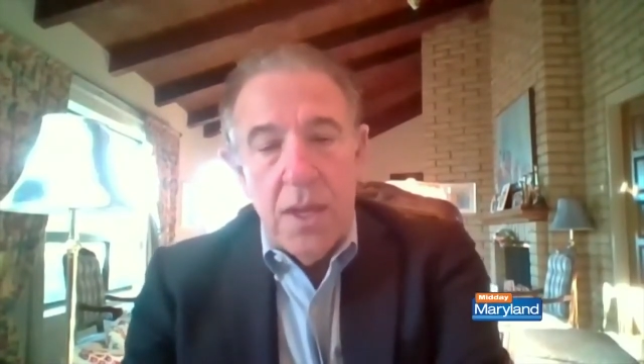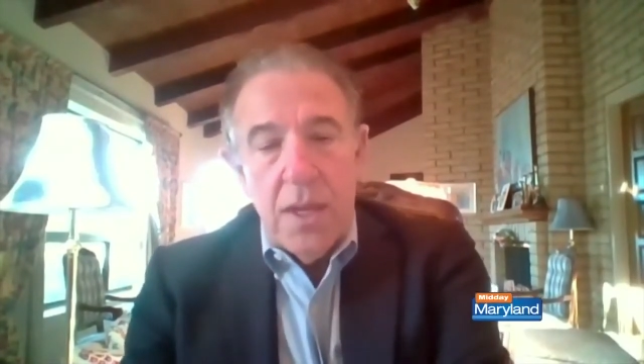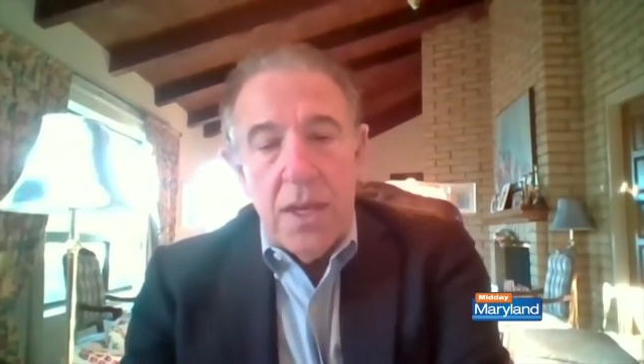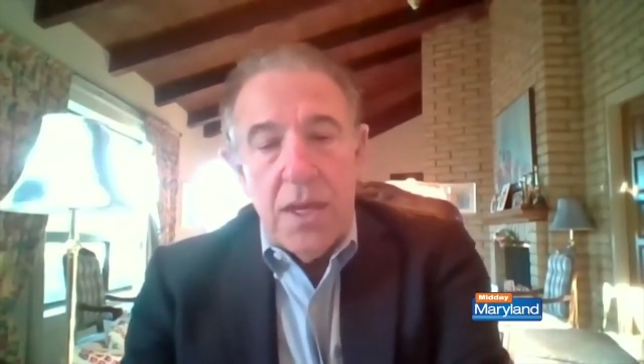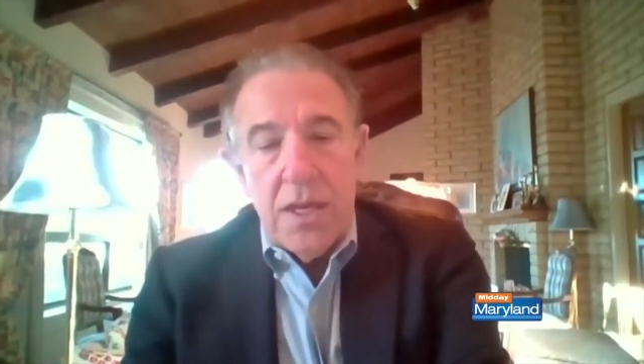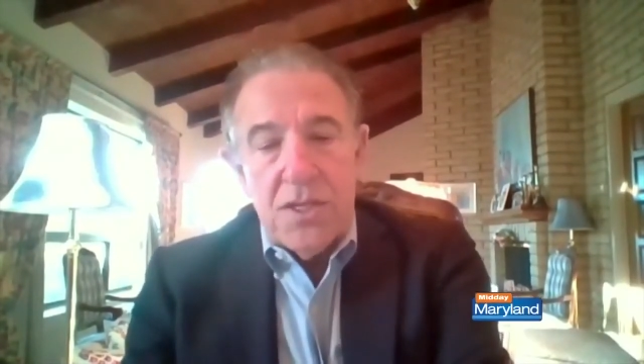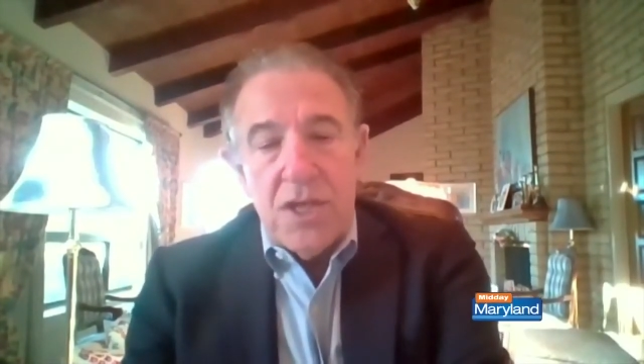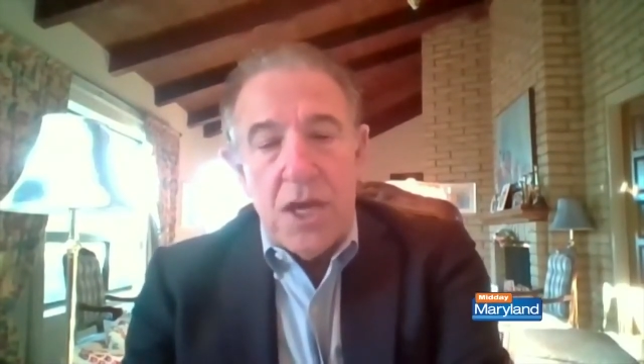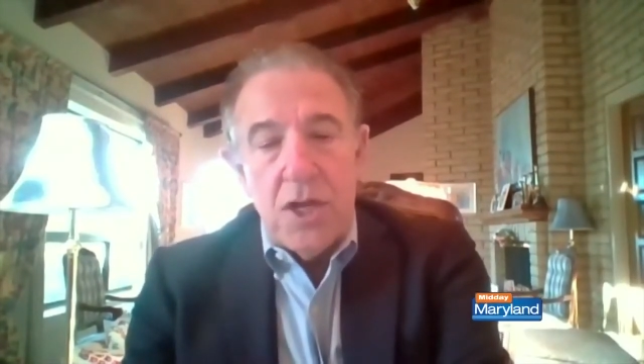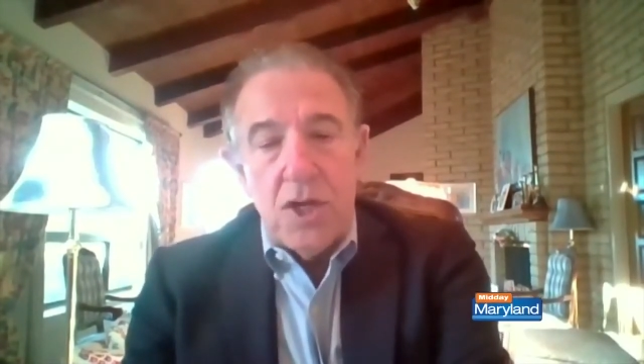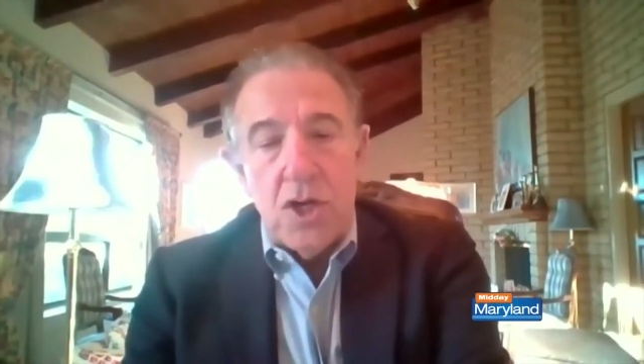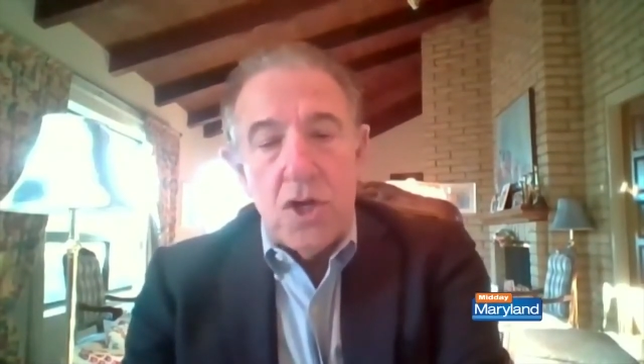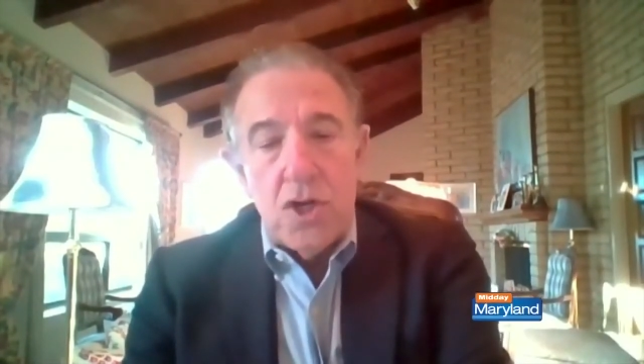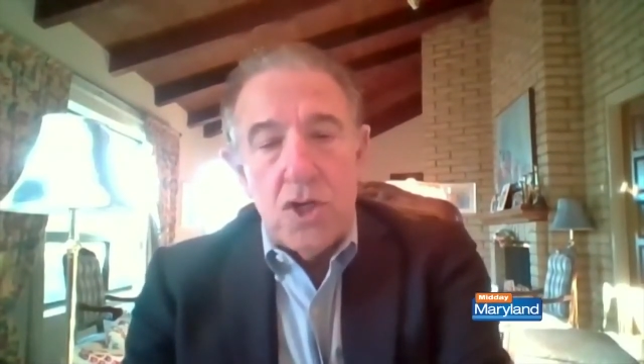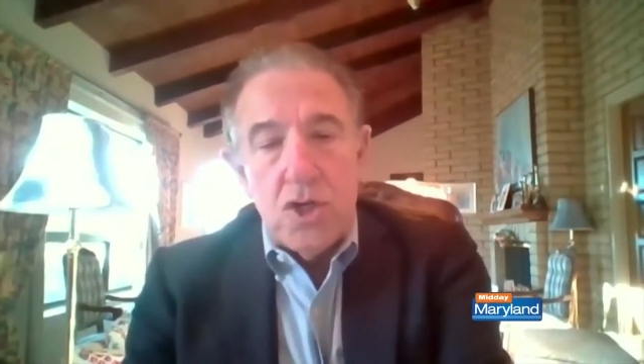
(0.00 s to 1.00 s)
It's
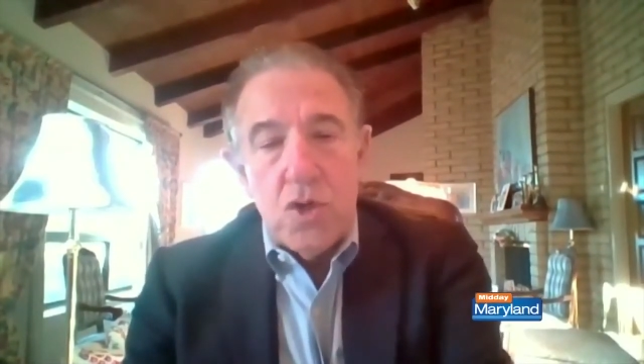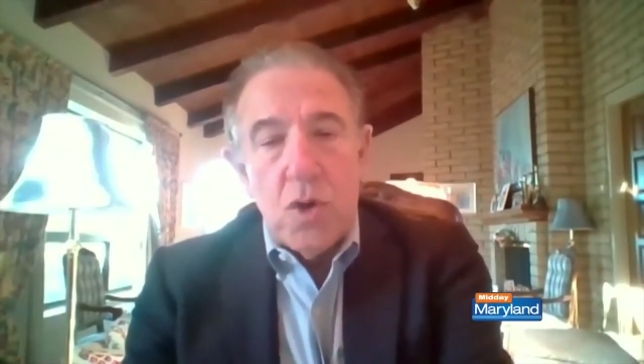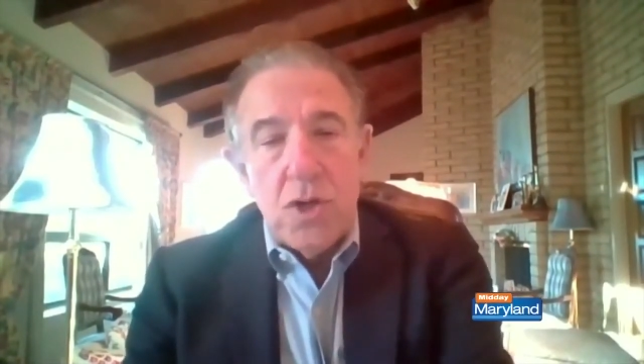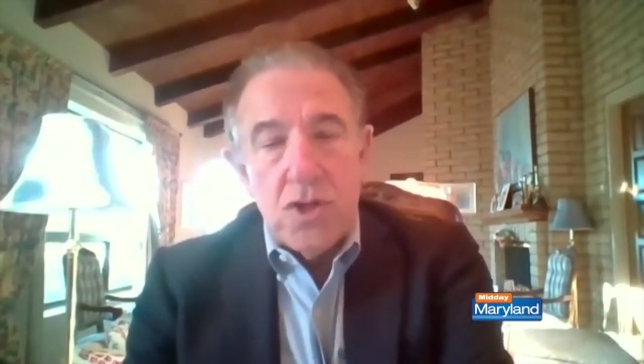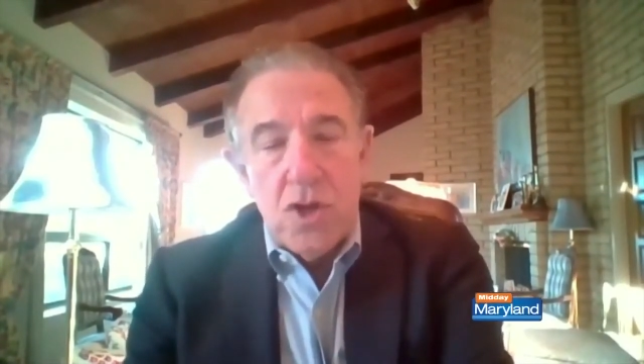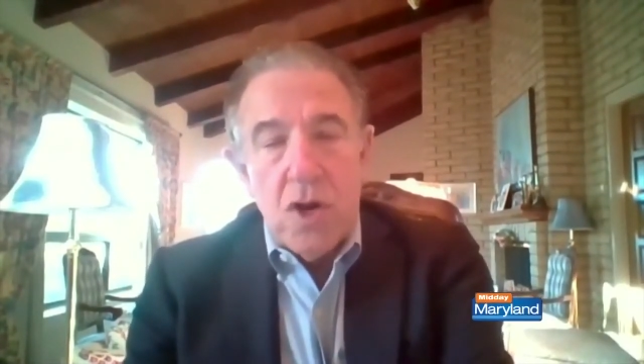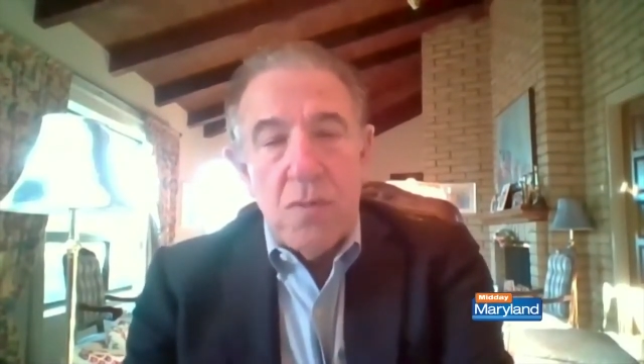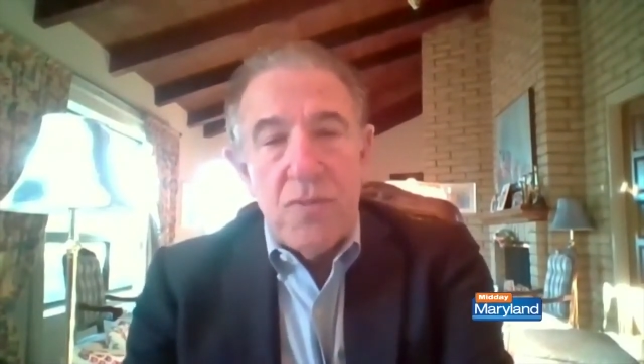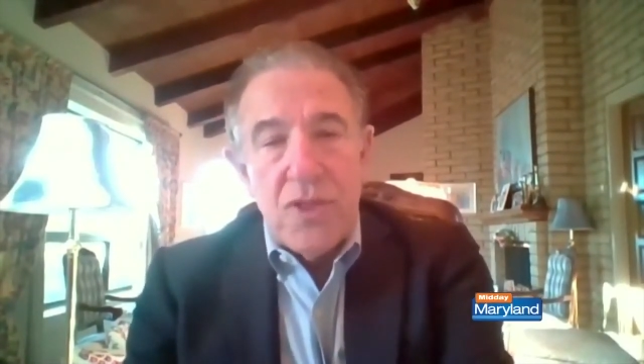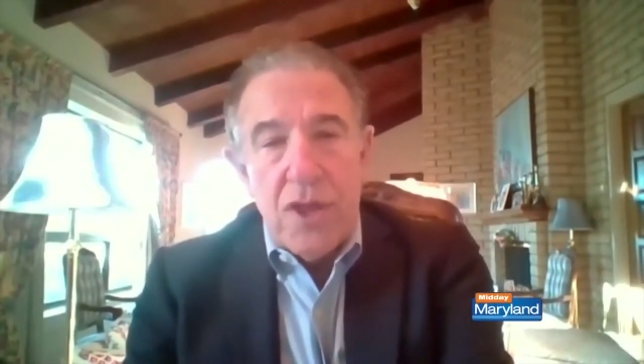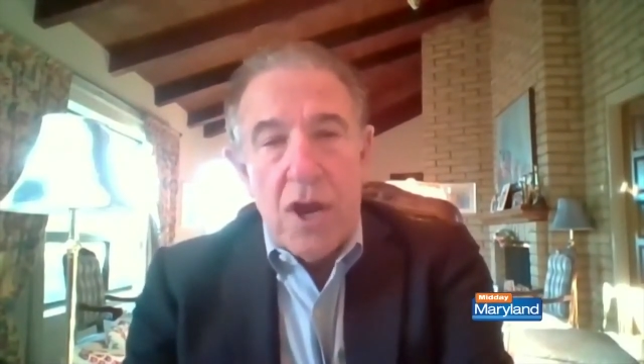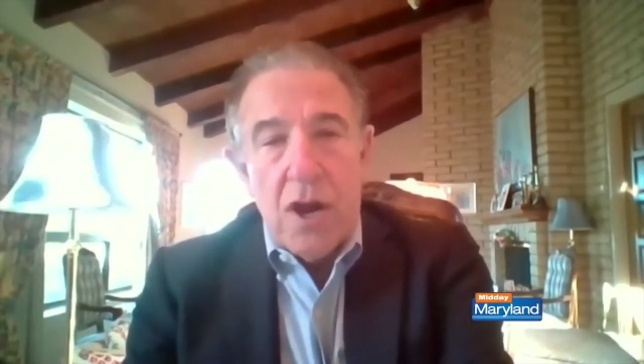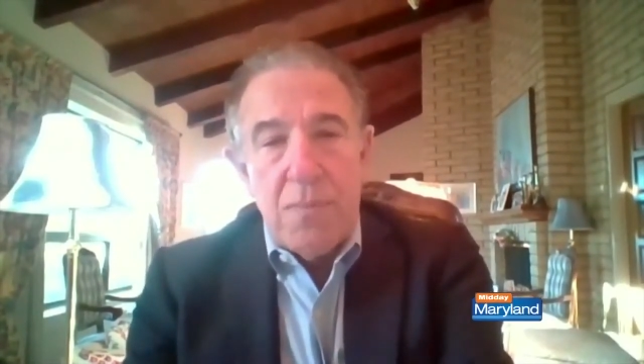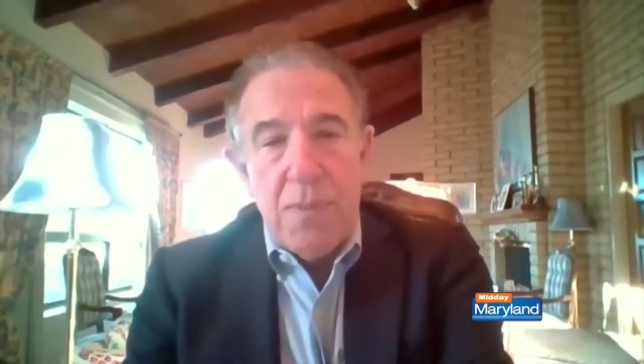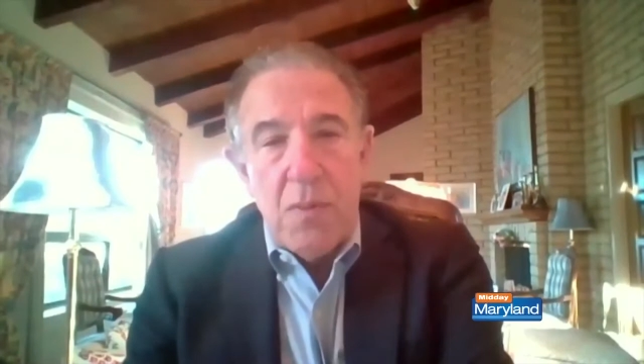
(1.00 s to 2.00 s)
a short term
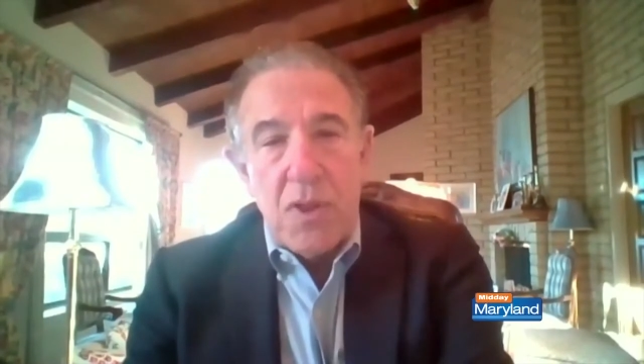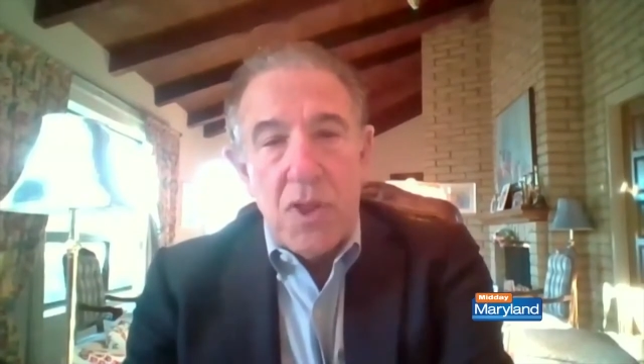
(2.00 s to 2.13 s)
therapy